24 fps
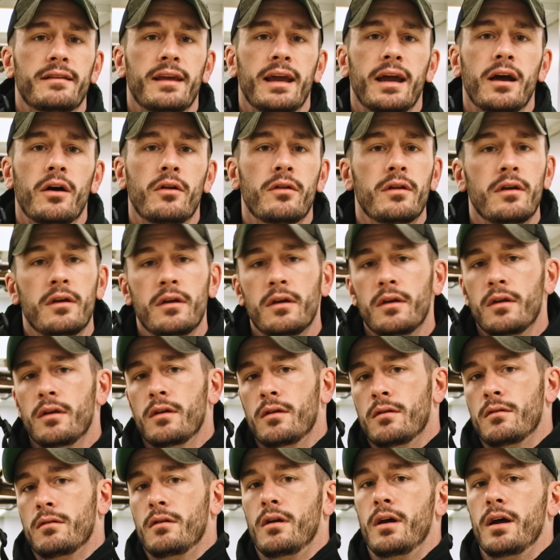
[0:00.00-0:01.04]
down,
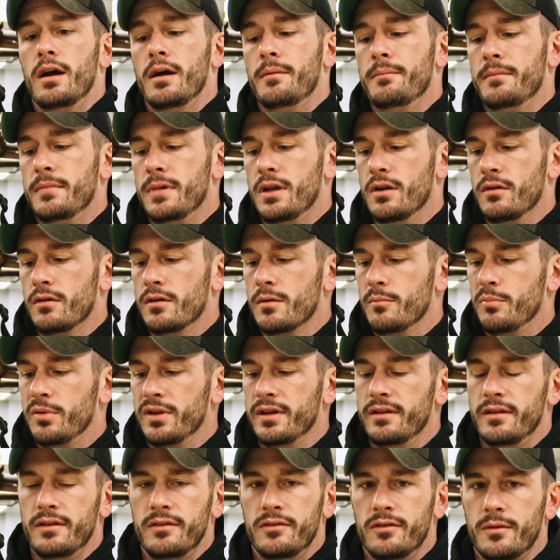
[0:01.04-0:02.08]

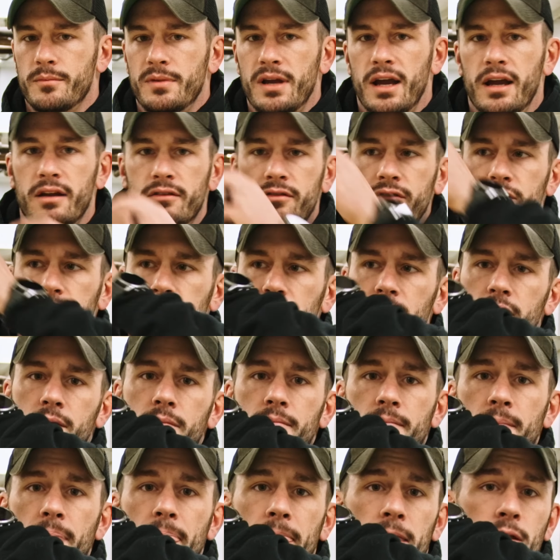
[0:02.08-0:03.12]
completely subconsciously.
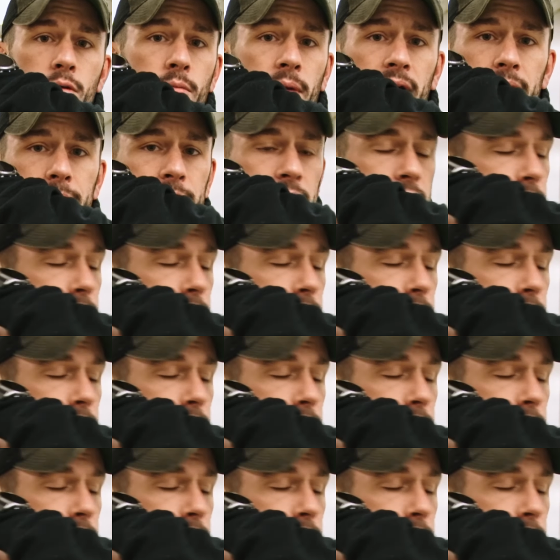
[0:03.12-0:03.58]
You might be